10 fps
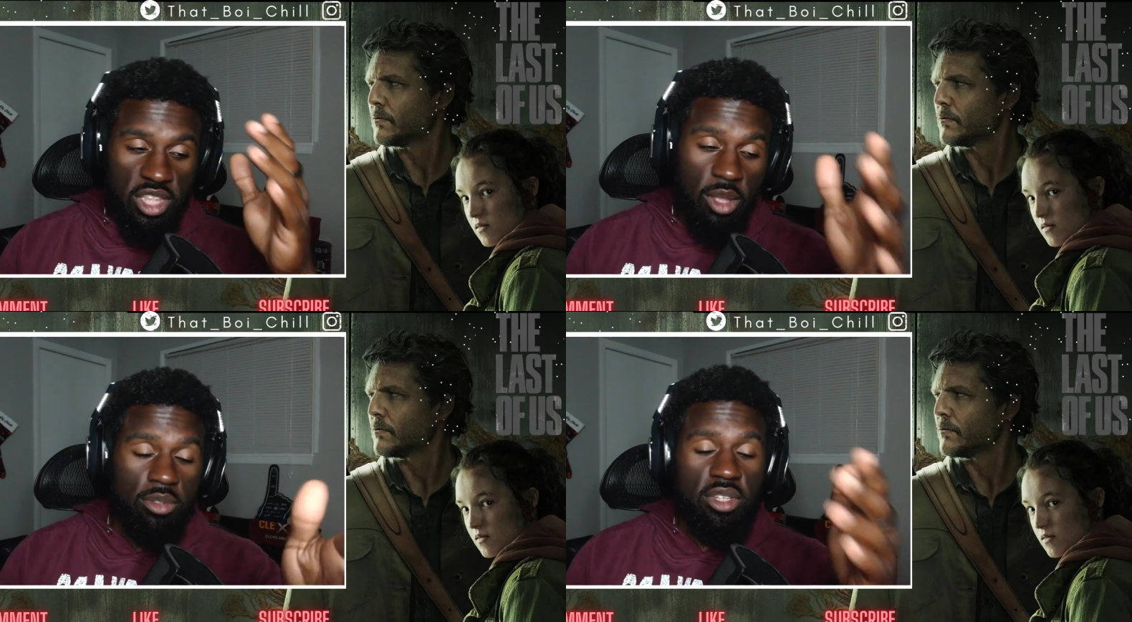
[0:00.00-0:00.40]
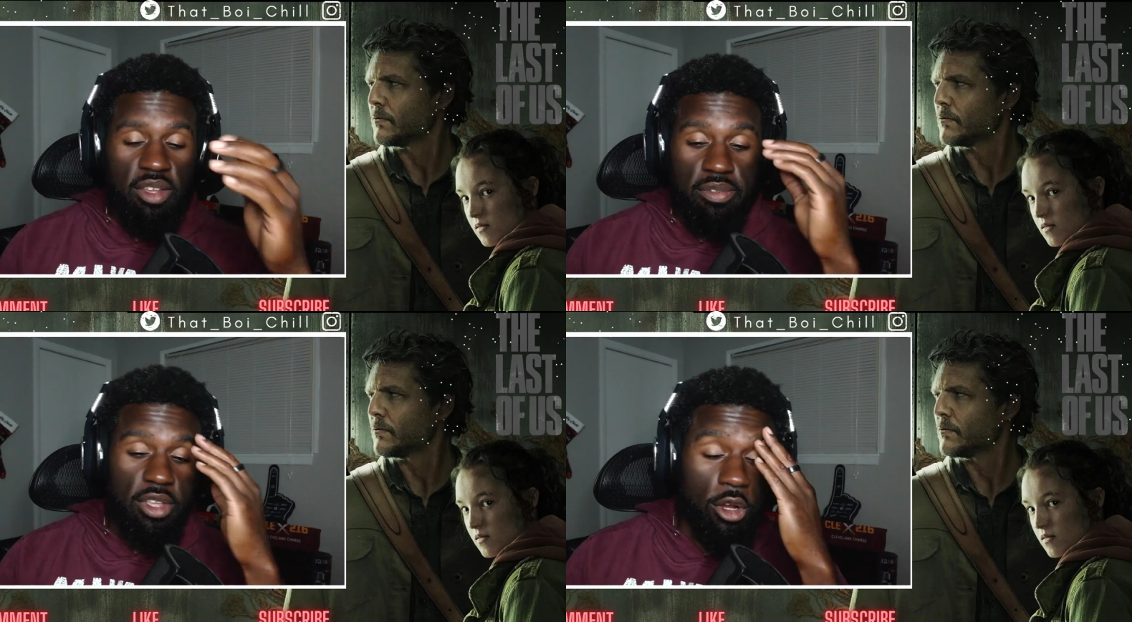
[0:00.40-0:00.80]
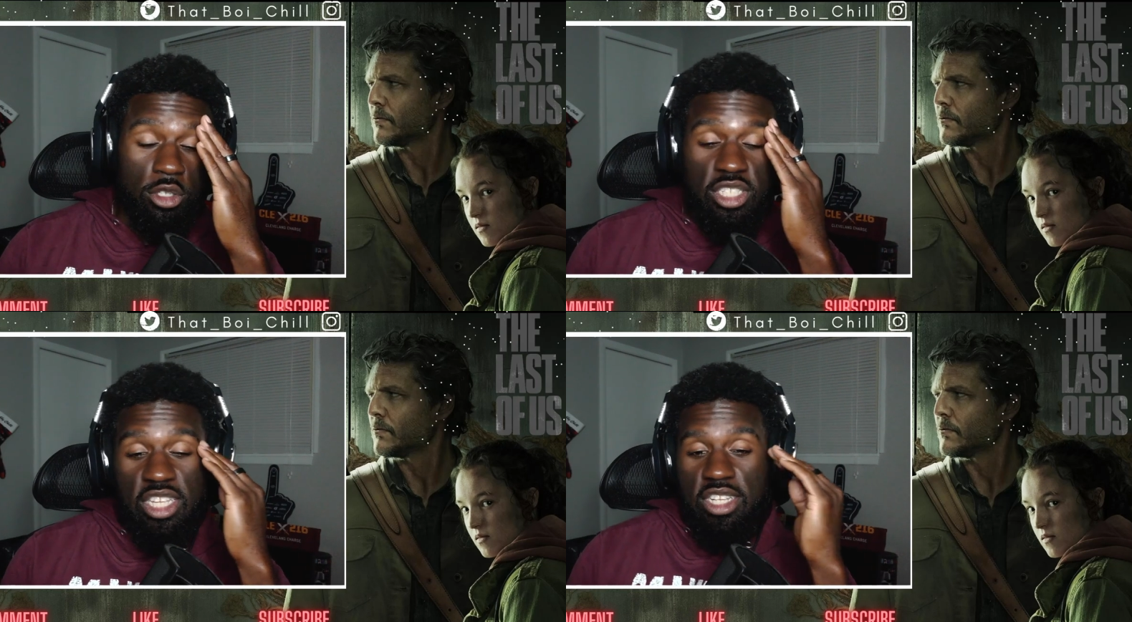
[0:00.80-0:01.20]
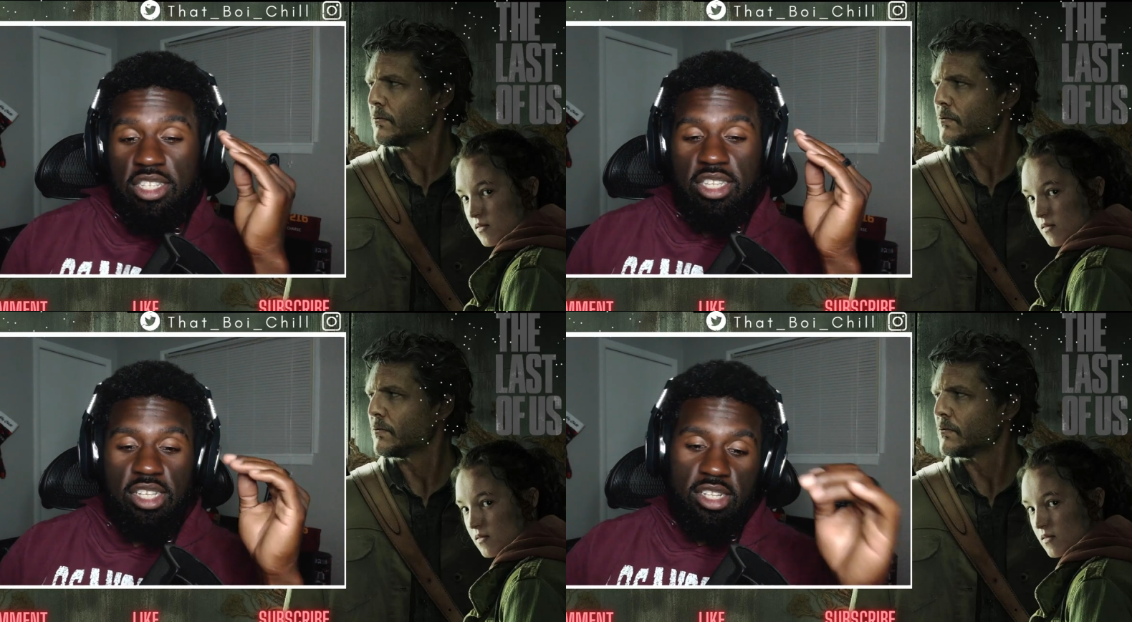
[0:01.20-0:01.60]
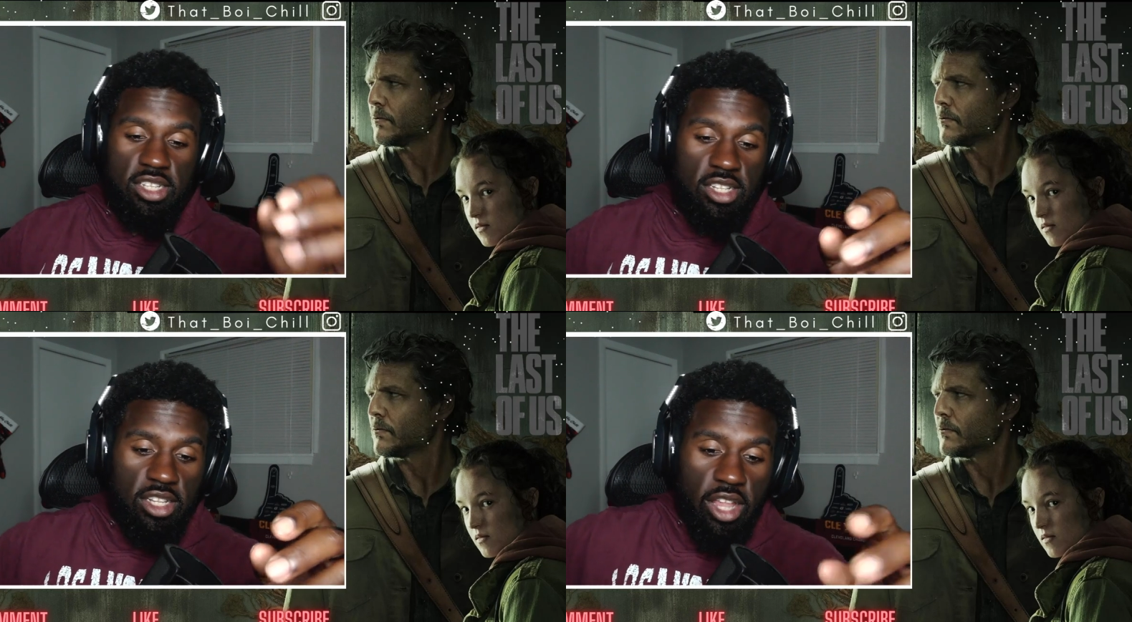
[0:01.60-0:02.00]
Speaker 1: that was definitely her scene
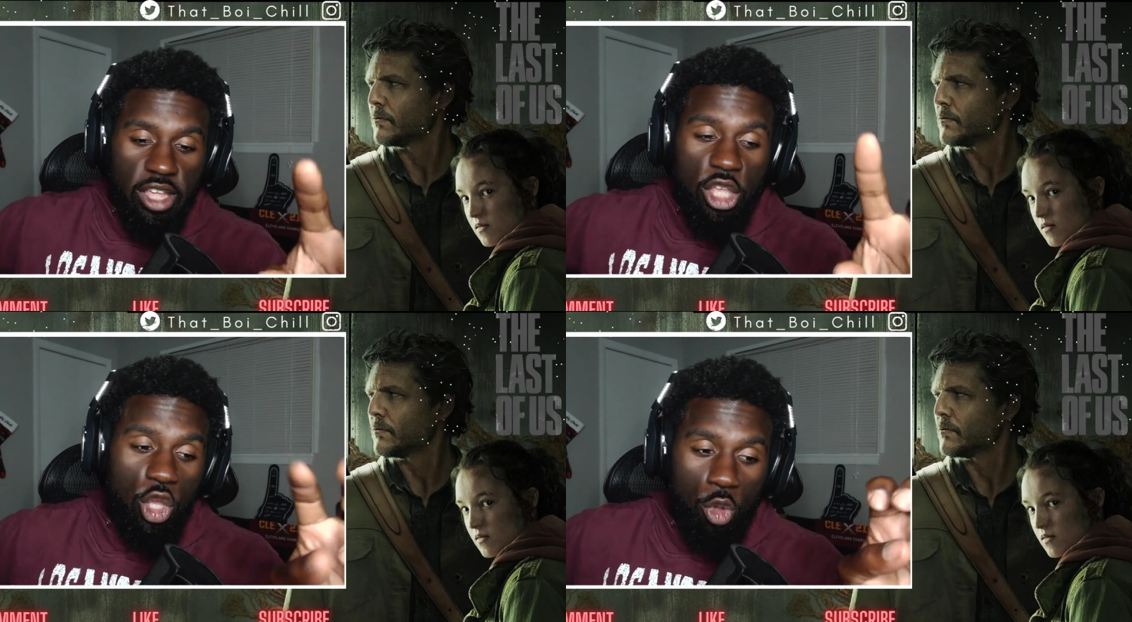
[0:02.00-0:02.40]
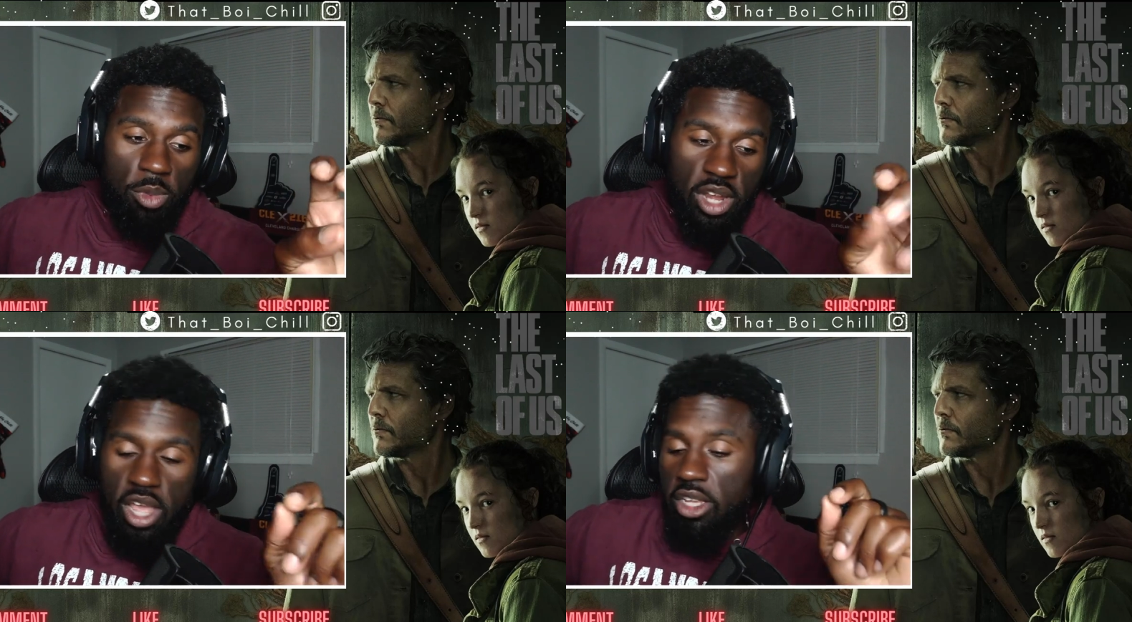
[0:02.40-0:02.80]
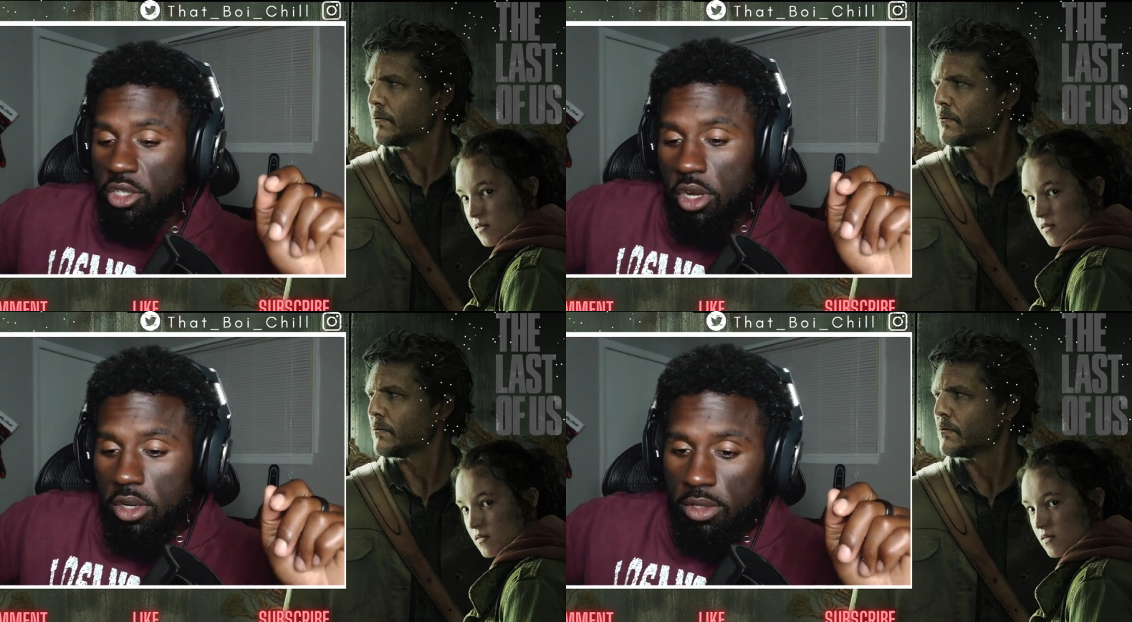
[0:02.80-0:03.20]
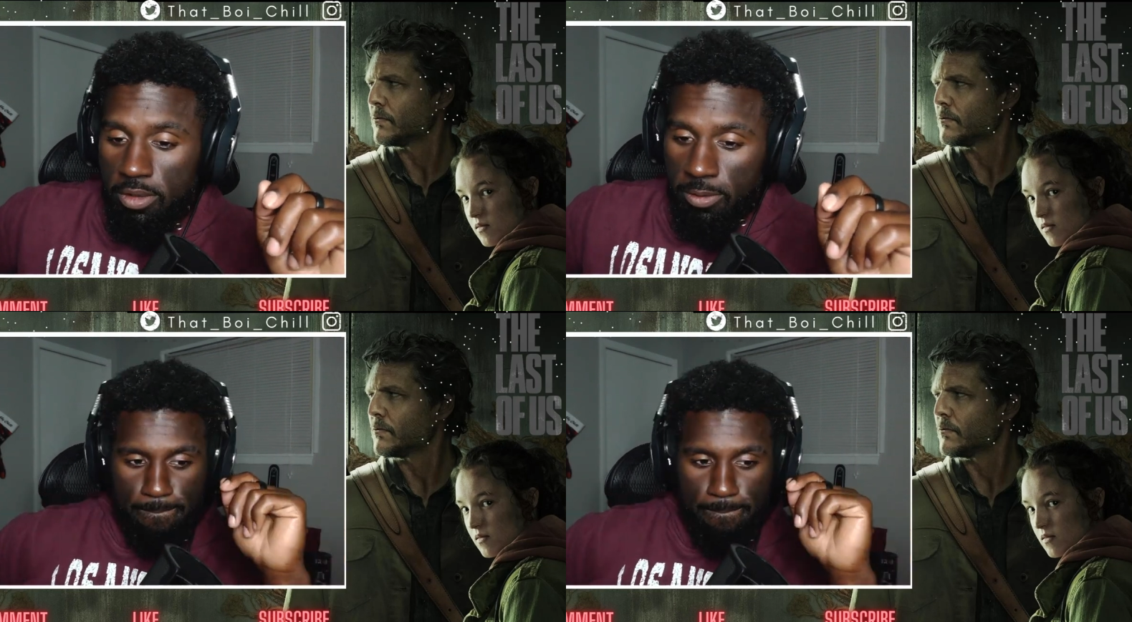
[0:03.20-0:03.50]
to like humanize her.